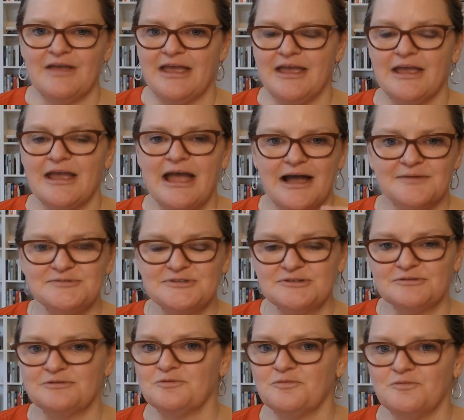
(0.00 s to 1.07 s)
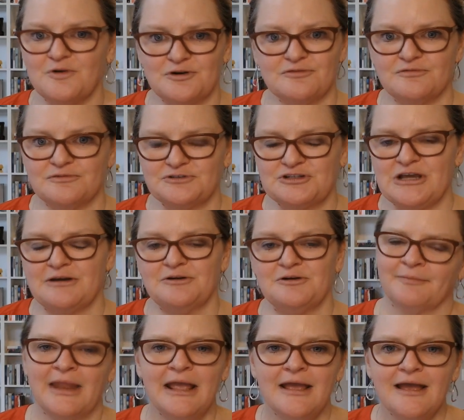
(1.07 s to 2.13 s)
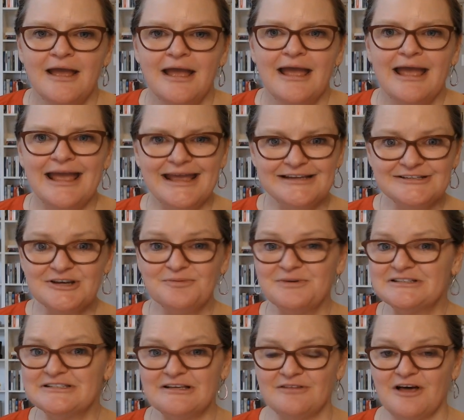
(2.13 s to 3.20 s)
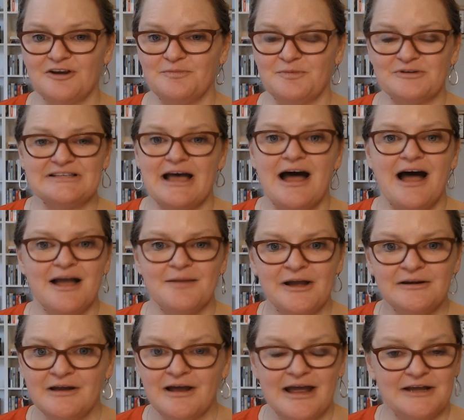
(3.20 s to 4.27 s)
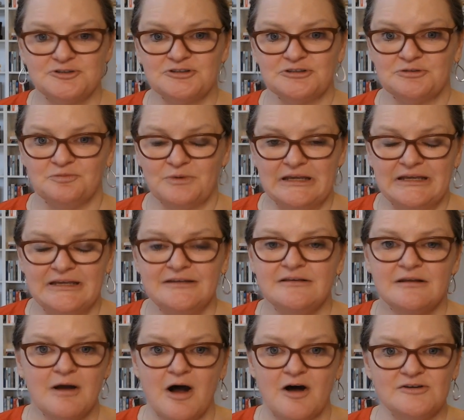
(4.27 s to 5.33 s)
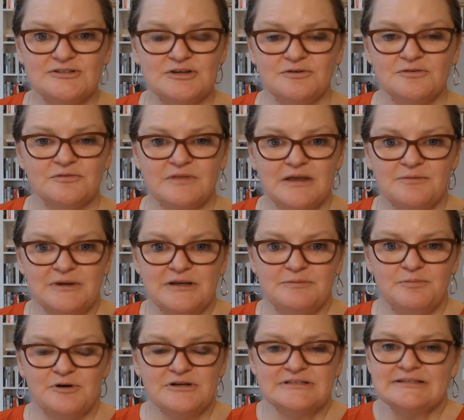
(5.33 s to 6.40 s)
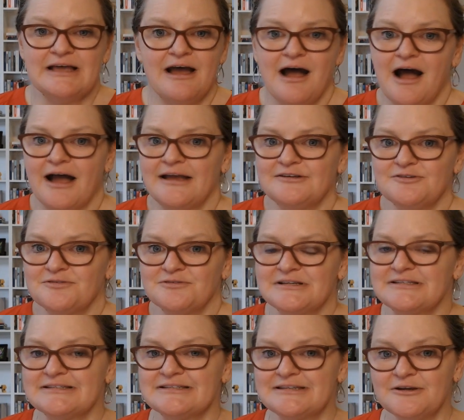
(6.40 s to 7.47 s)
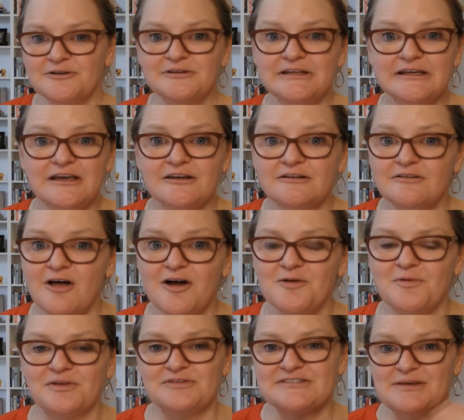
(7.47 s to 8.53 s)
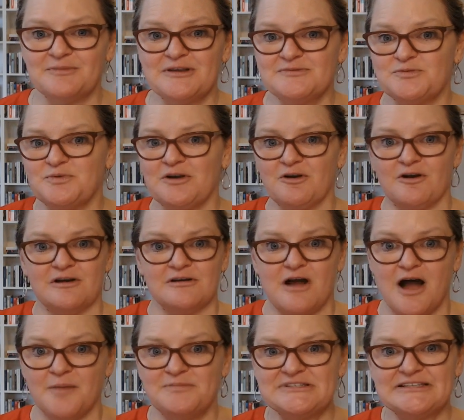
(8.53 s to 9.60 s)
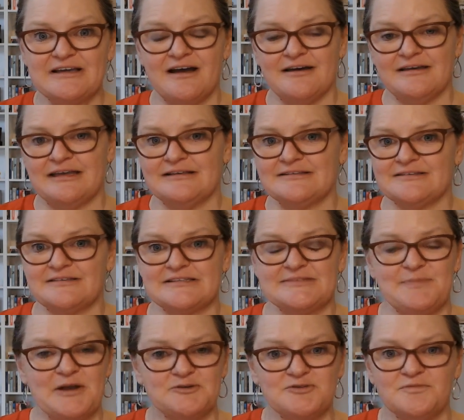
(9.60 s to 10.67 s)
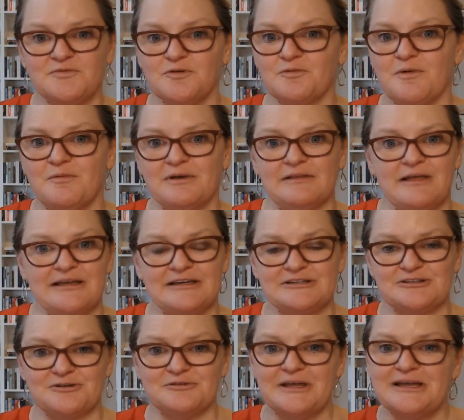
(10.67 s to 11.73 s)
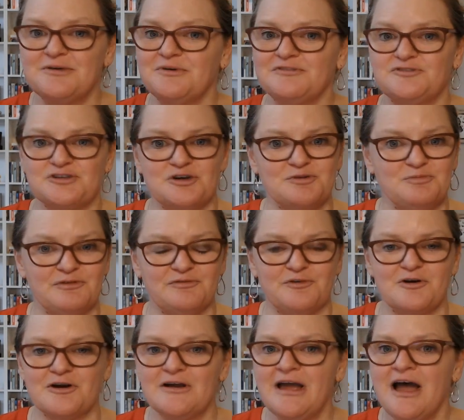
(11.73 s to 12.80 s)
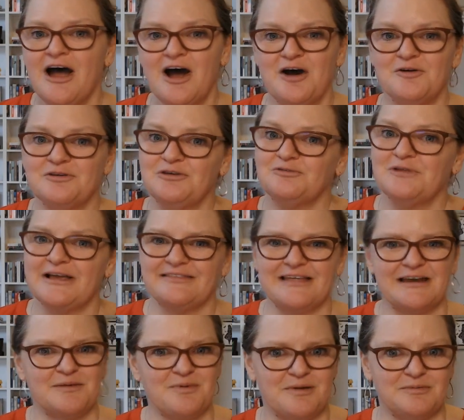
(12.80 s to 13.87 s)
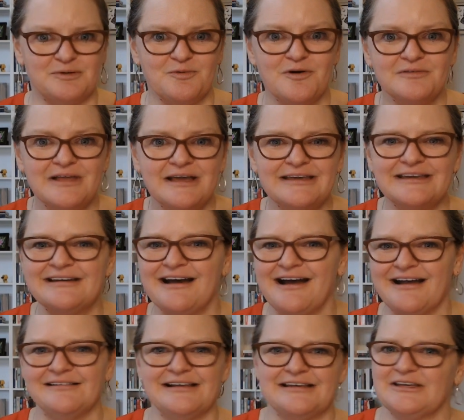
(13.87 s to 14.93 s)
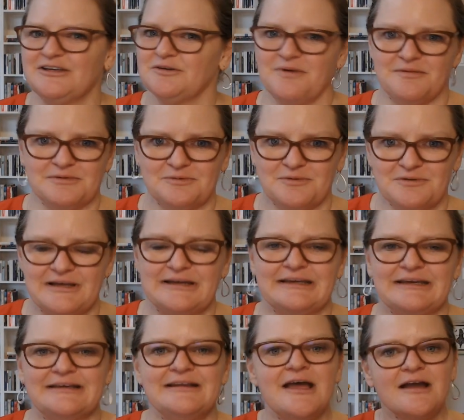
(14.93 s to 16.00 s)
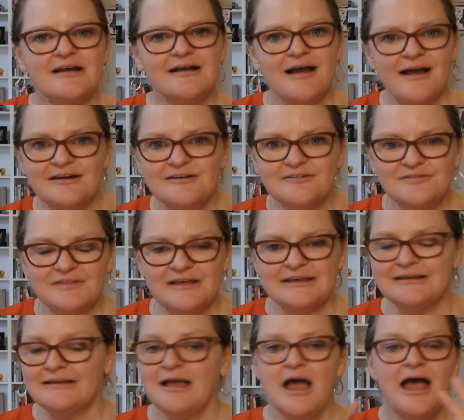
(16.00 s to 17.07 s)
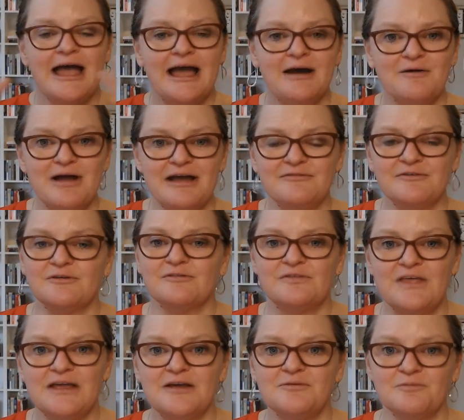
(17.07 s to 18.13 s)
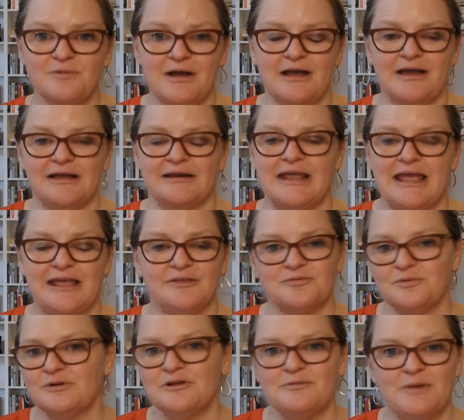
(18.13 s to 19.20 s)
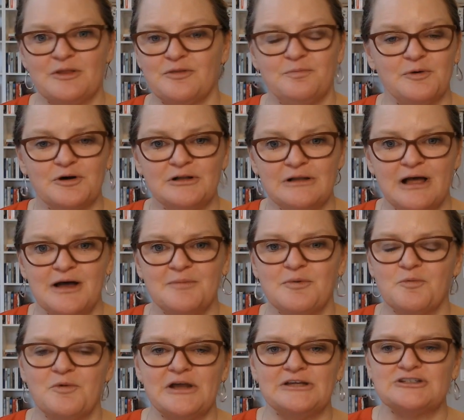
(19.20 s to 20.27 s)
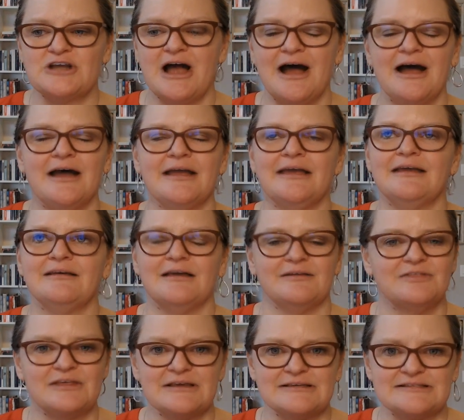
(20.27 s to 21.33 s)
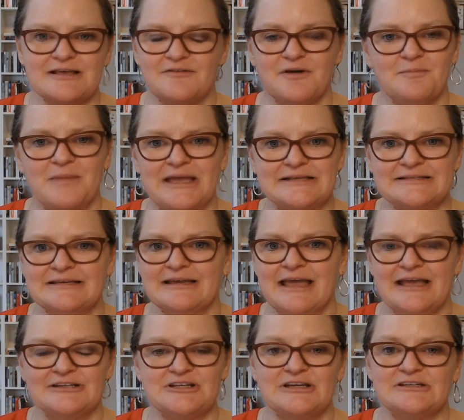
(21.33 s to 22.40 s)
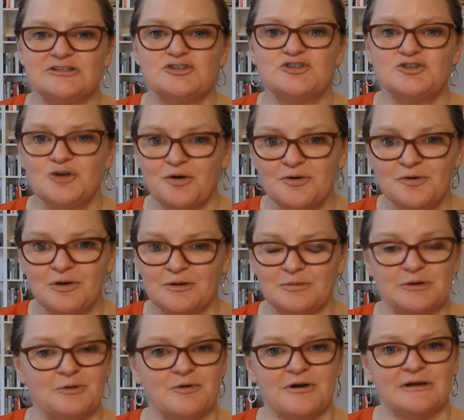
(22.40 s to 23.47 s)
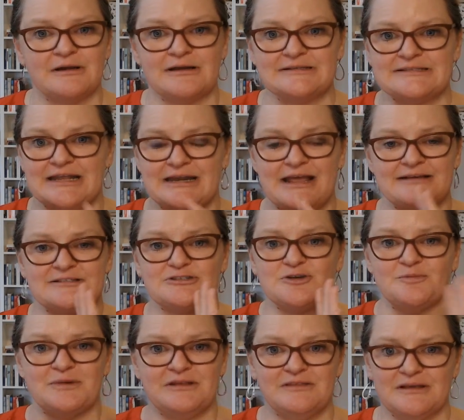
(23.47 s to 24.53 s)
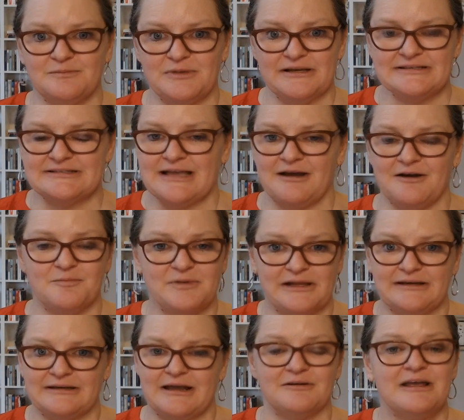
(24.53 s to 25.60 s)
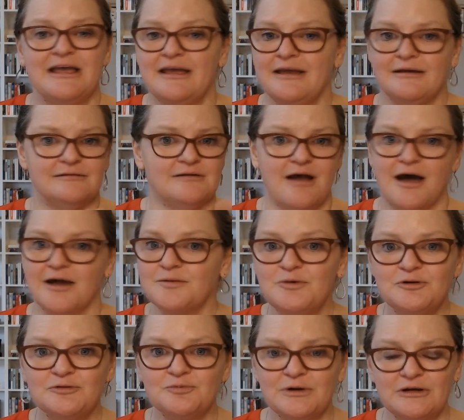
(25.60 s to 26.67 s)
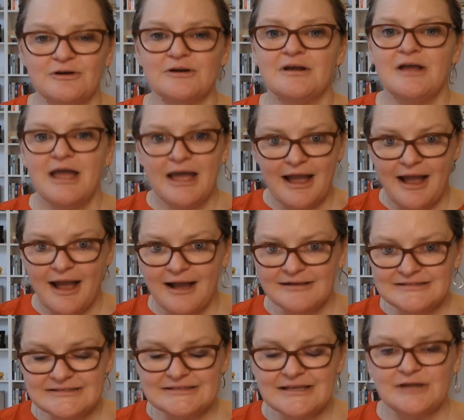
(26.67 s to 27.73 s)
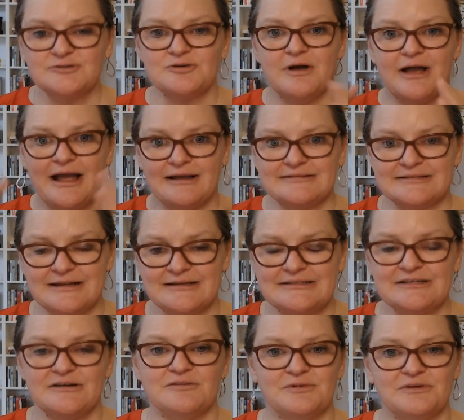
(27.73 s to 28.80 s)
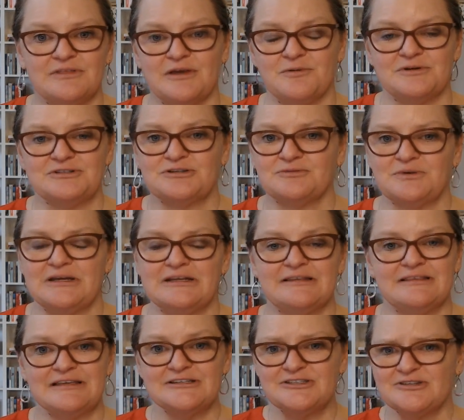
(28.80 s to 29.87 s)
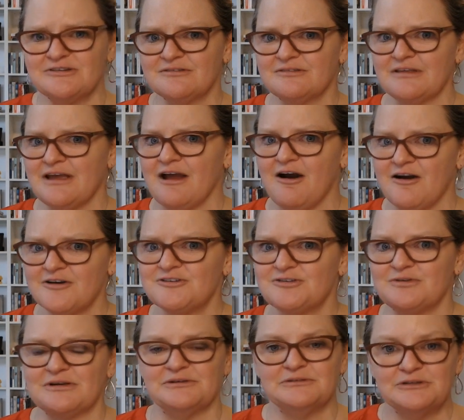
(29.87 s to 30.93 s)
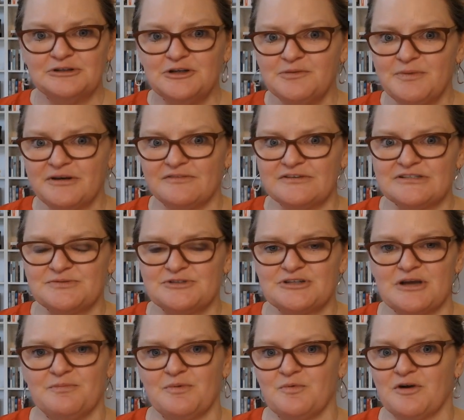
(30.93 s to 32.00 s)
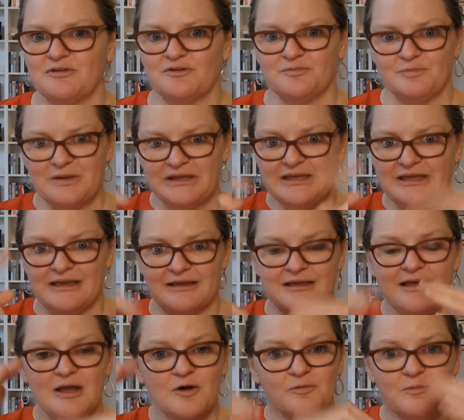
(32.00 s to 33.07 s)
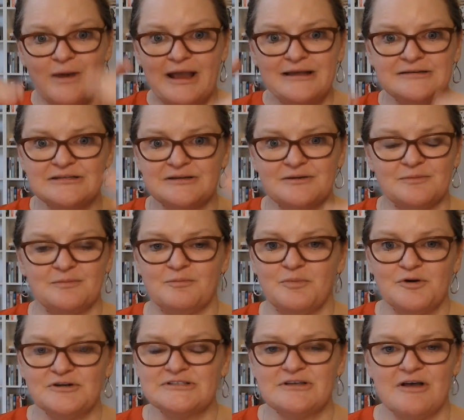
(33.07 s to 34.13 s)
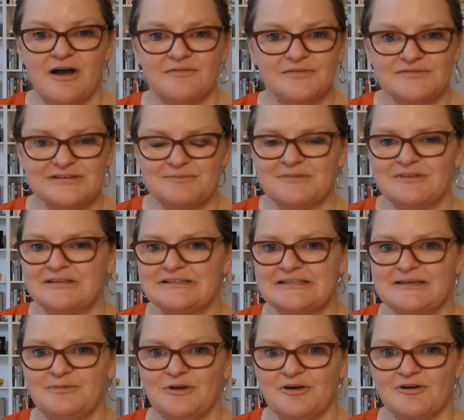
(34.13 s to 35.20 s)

a absolute wonderful channel. AJ reads a lot of books that I might not actually read. Also, they read books that I don't necessarily get along with. Sometimes we are on opposite ends of the spectrum for what we like and don't like. We've joked before, oh, you like that, I probably won't like it. I like it, you probably won't like it, kind of thing. However, they run a Thrill a Month book club, which I think is amazing. AJ is so incredibly organized and has so many things planned out. Not a mood reader, has a schedule, has an idea of what they want to read. This year, they are doing a little bit of a switch up where they're picking random books off of some of the TBR